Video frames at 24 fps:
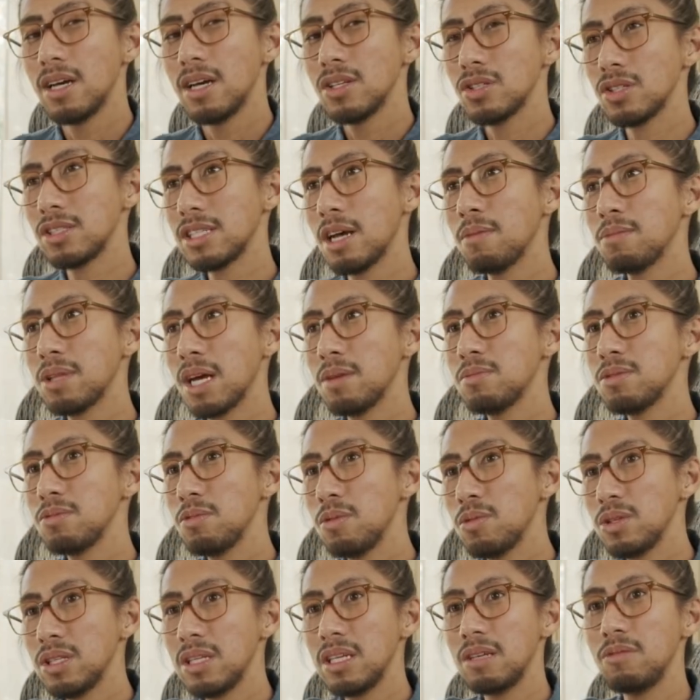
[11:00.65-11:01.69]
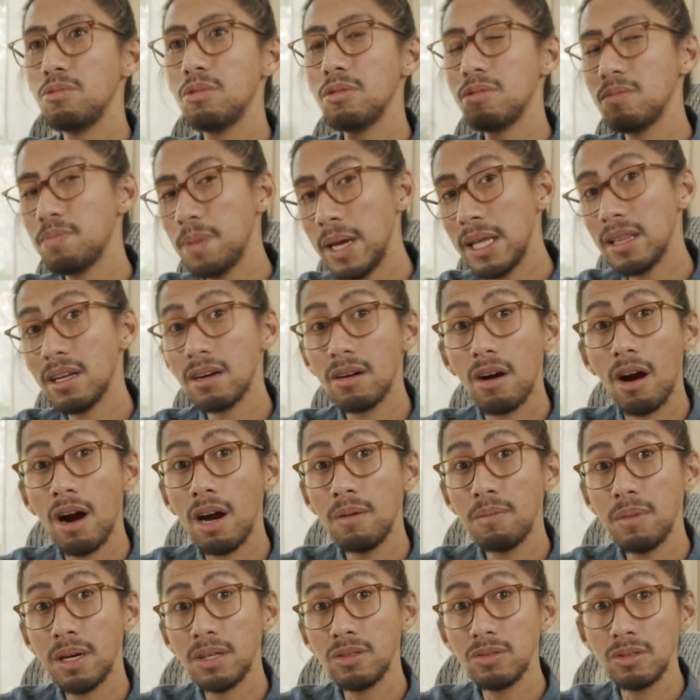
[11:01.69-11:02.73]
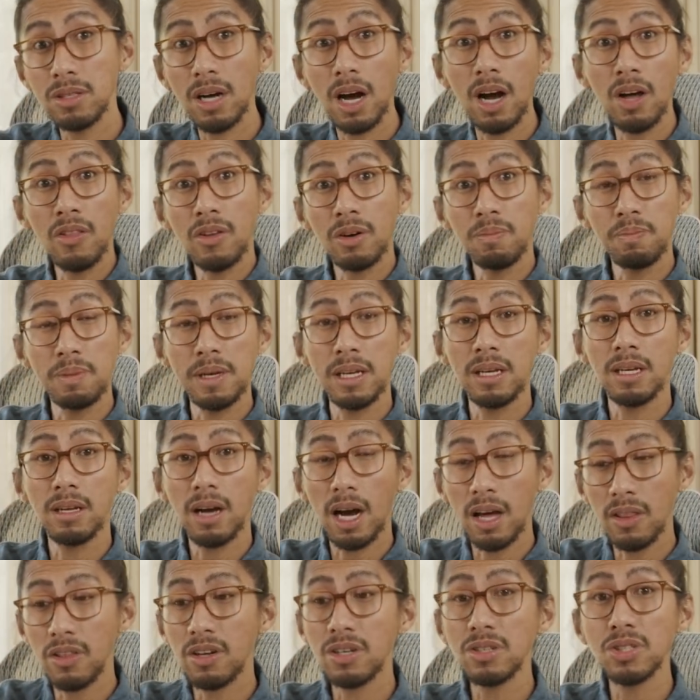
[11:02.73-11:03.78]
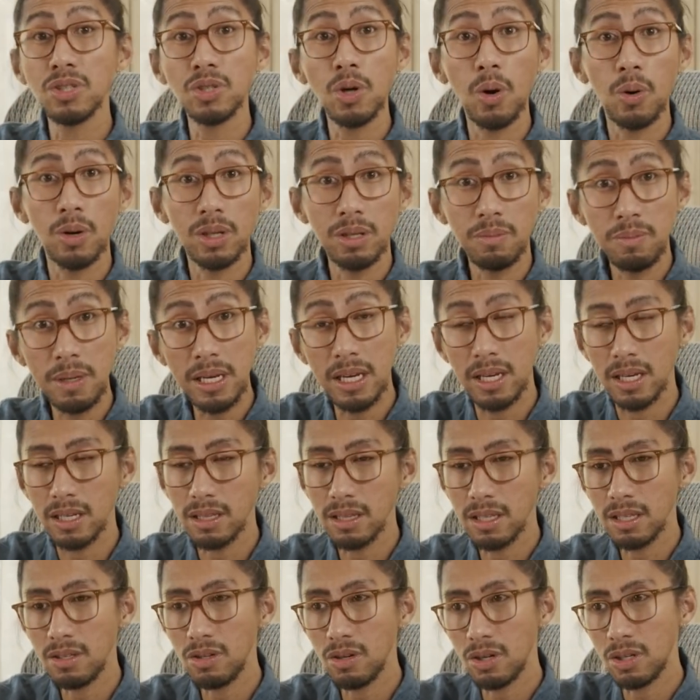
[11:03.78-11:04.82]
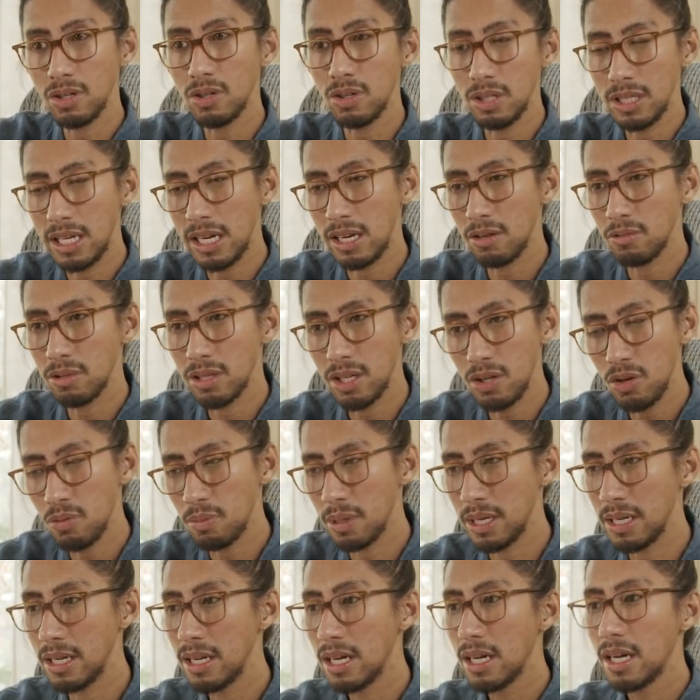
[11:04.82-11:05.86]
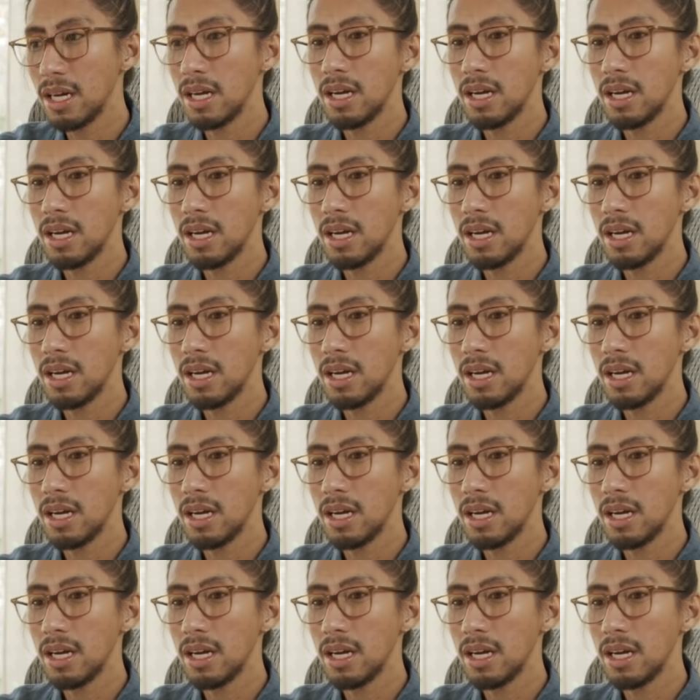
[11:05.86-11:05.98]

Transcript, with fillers: So sometimes we would pay the karma to the other soul, the being that you're dealing with, the human,